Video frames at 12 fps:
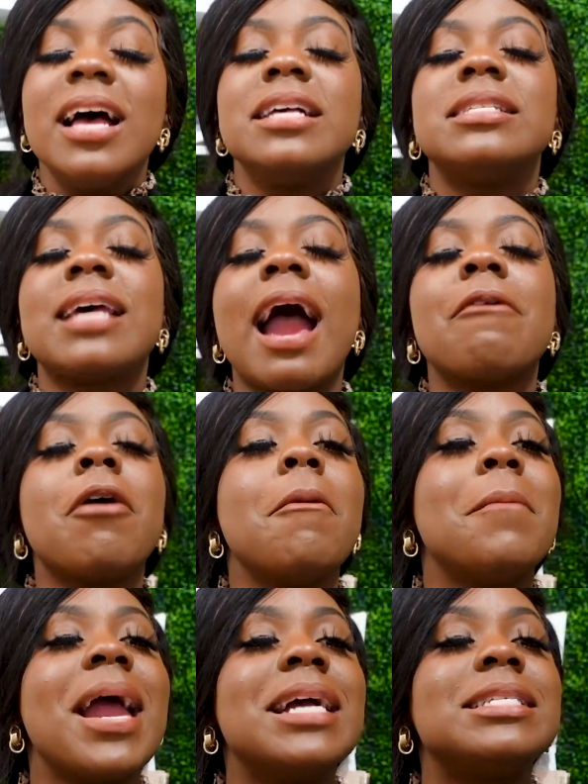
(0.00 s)

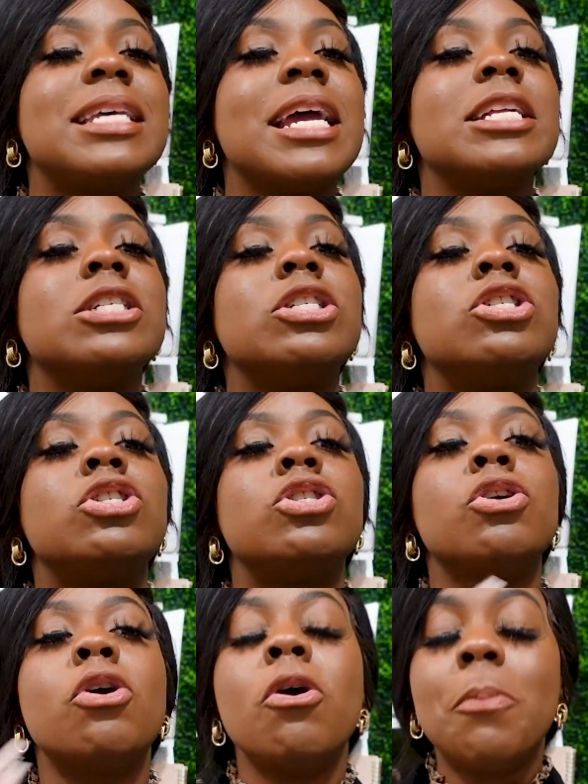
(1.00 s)
Xyro makes it
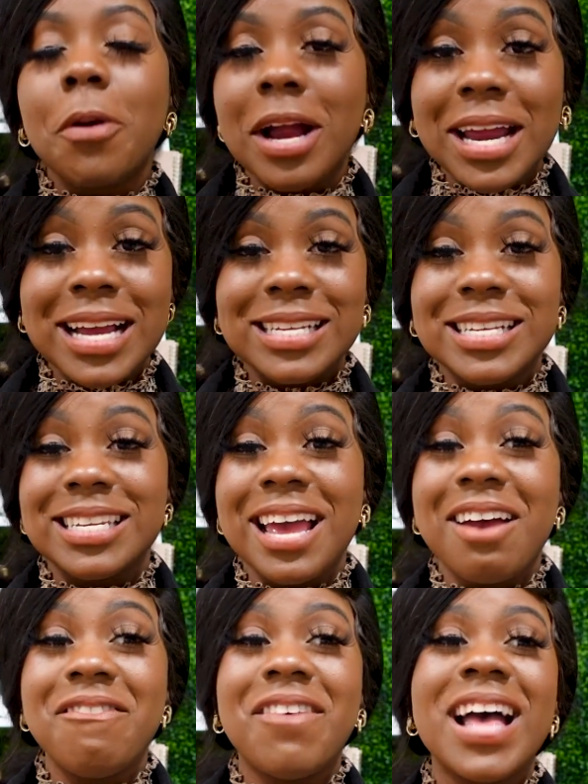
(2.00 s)
super easy
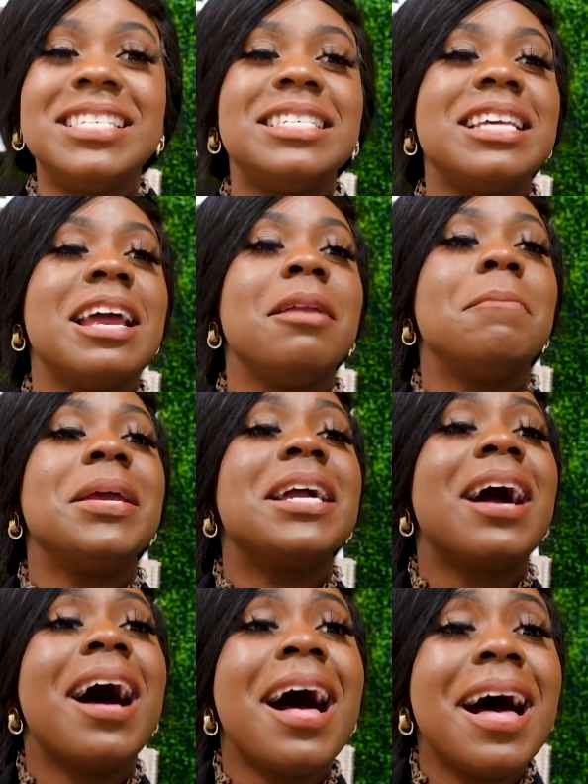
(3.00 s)
to invest in
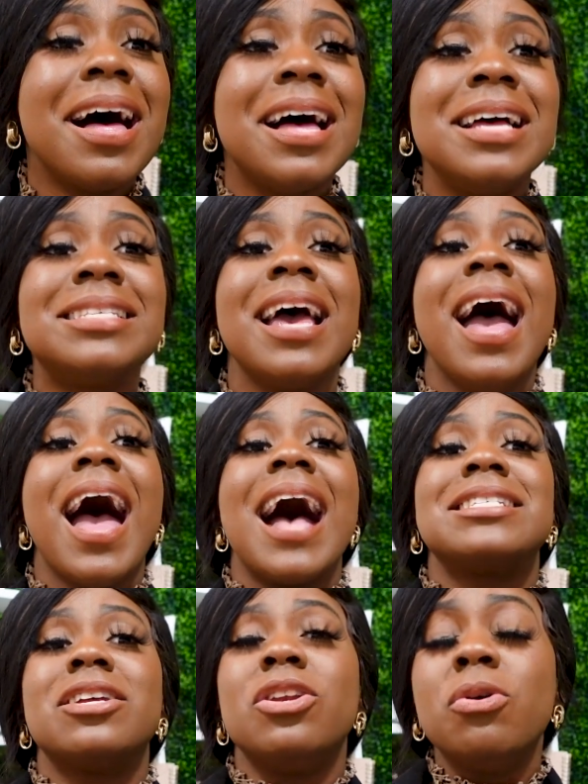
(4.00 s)
because
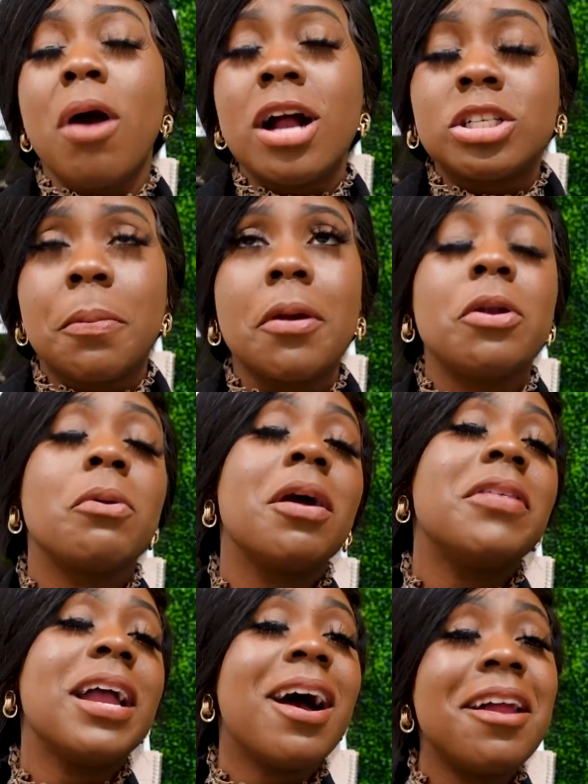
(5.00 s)
as a new entrepreneur,
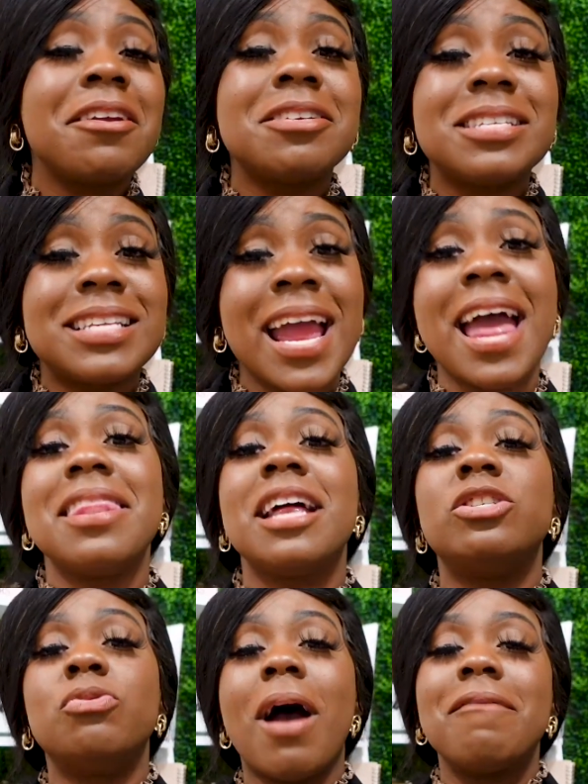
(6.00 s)
they understand
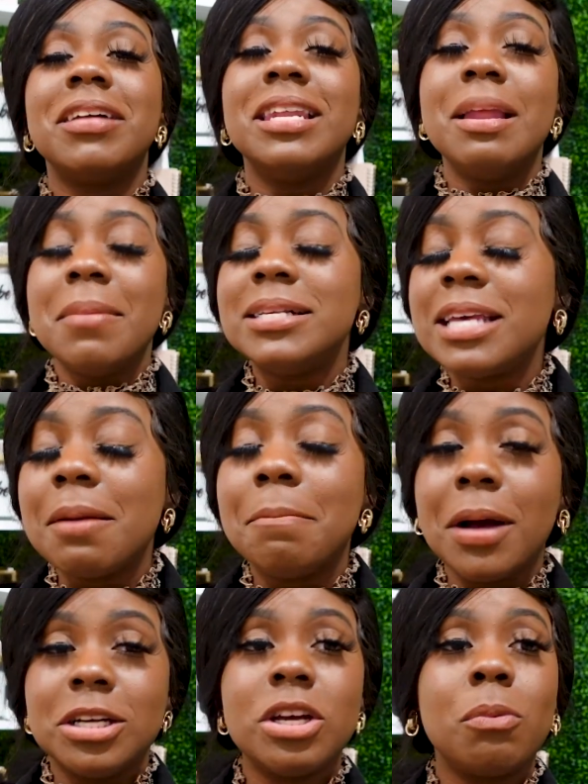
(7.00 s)
that you have a limited
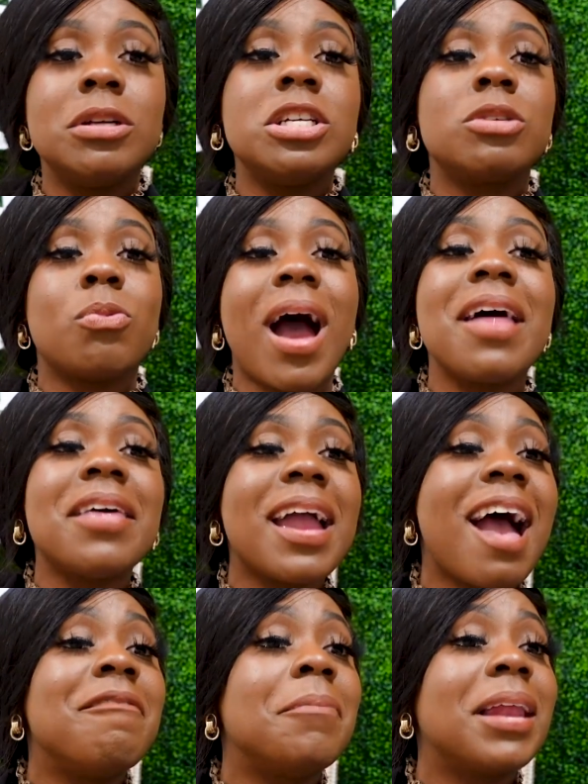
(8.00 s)
budget, which is why they
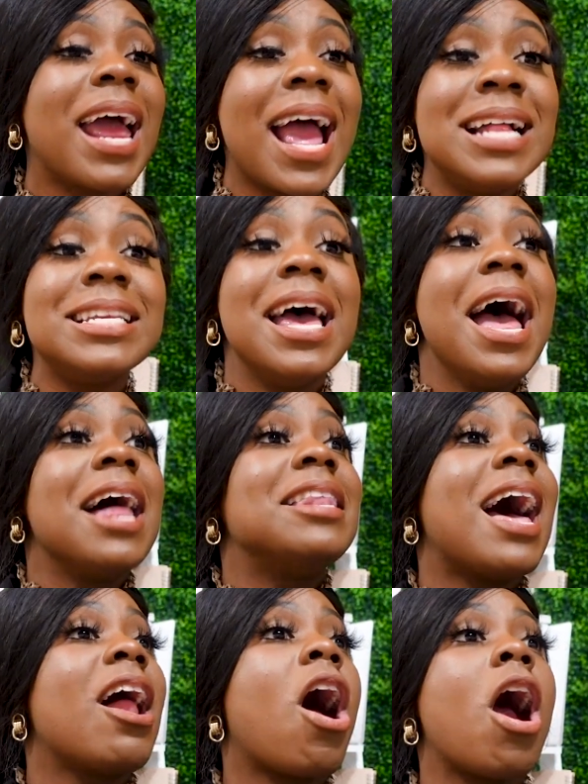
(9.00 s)
have plans
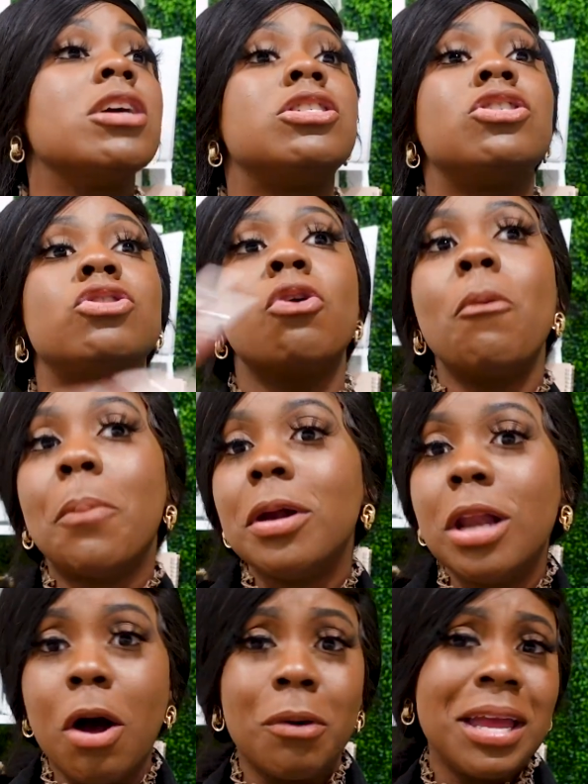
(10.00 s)
that are super
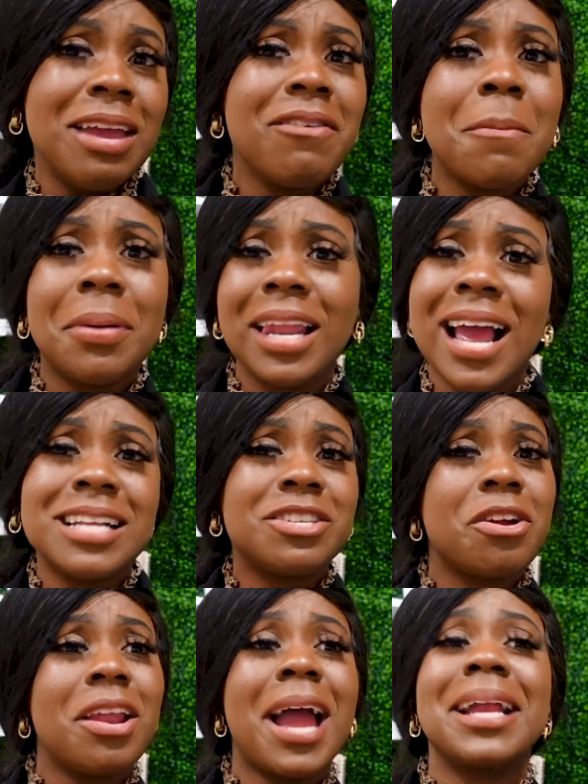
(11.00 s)
low. Even plans
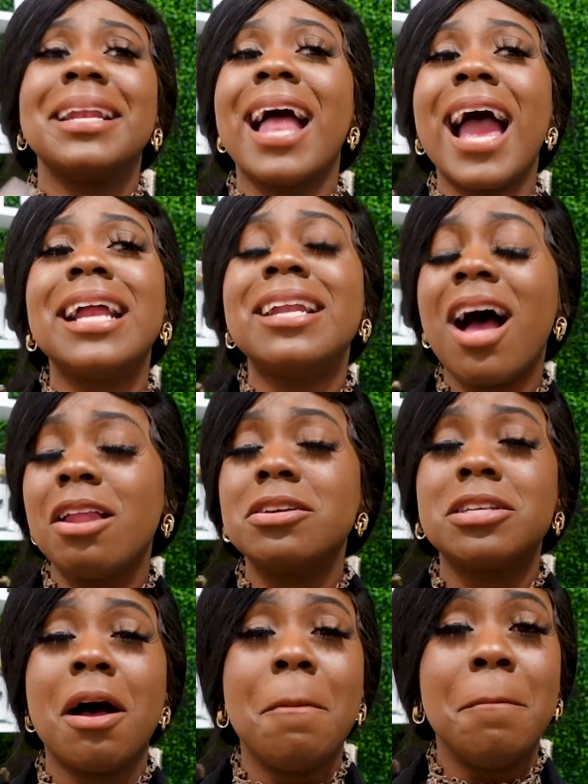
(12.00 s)
that are like
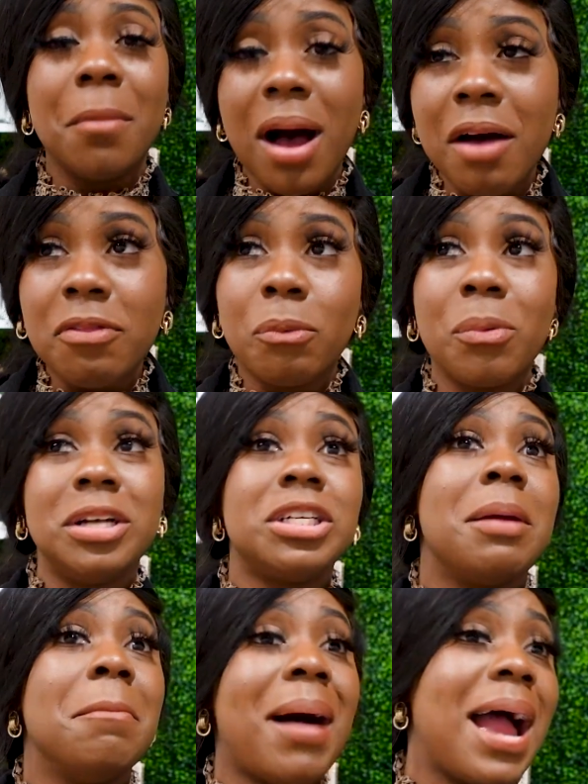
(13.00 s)
$9 a month, which
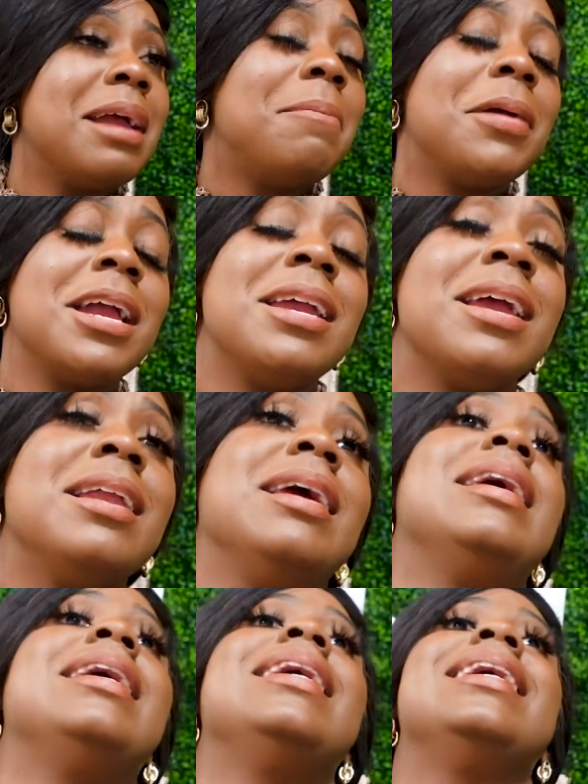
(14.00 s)
in my opinion
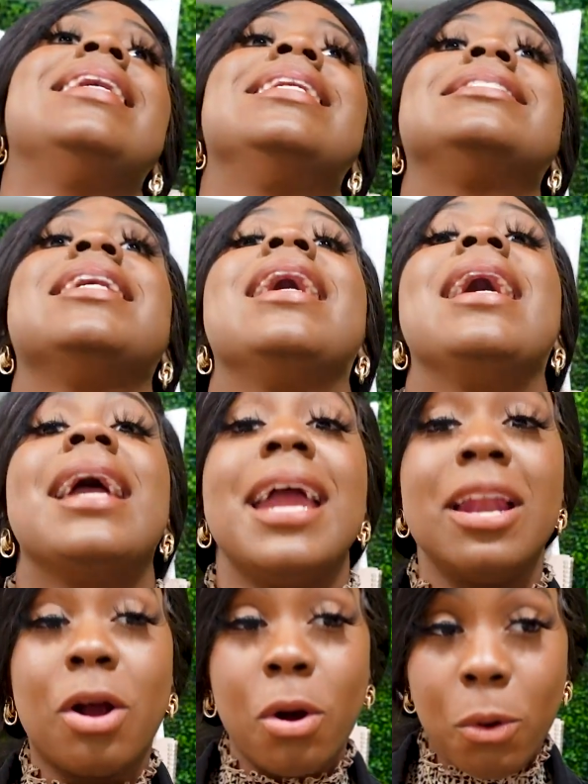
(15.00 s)
is
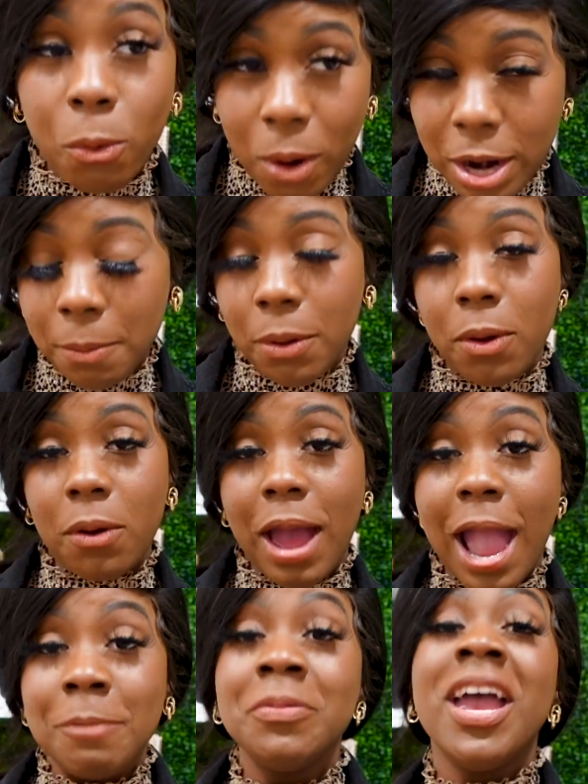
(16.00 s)
incredible,
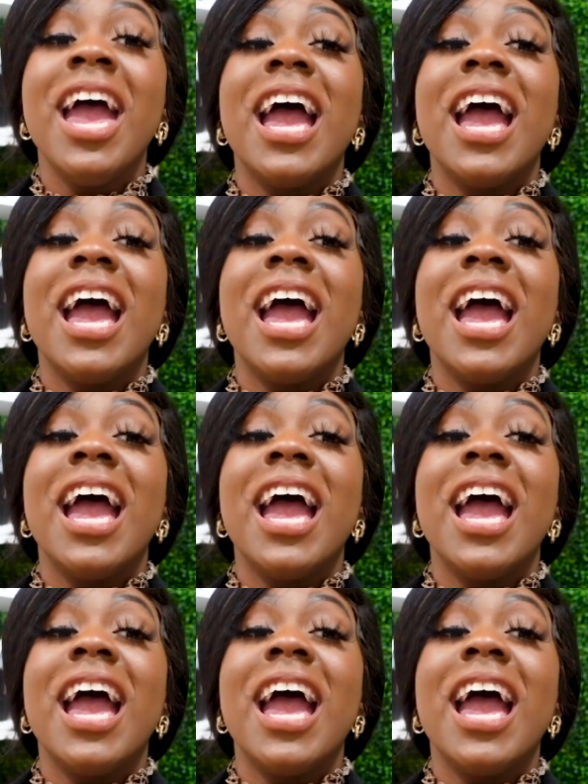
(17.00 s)
okay?